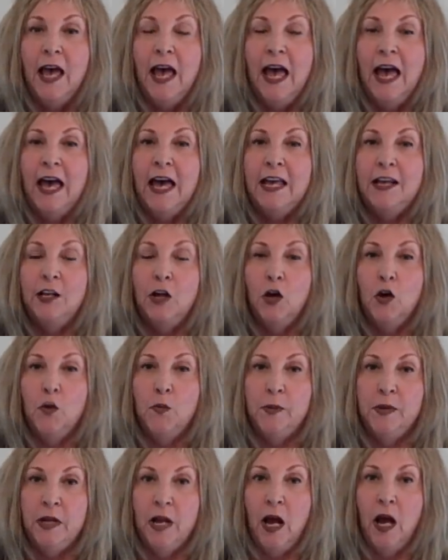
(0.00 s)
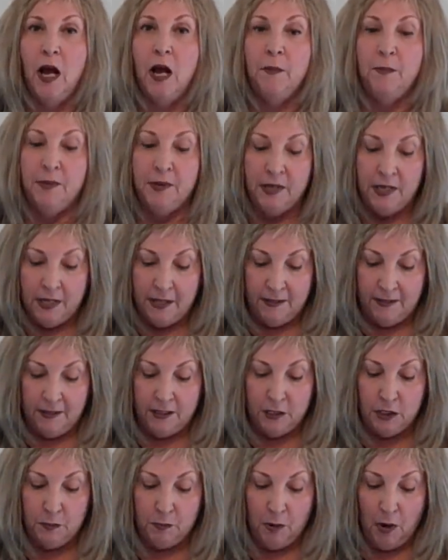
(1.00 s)
and open up
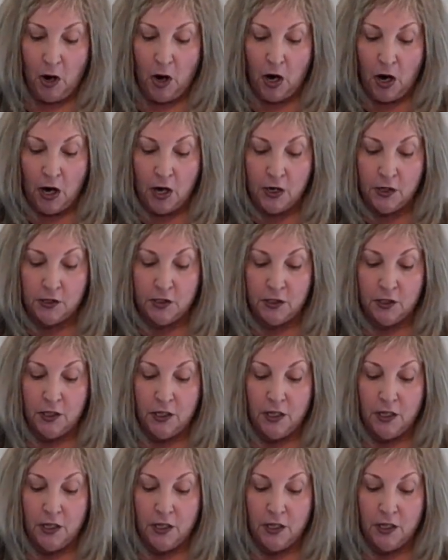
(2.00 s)
this part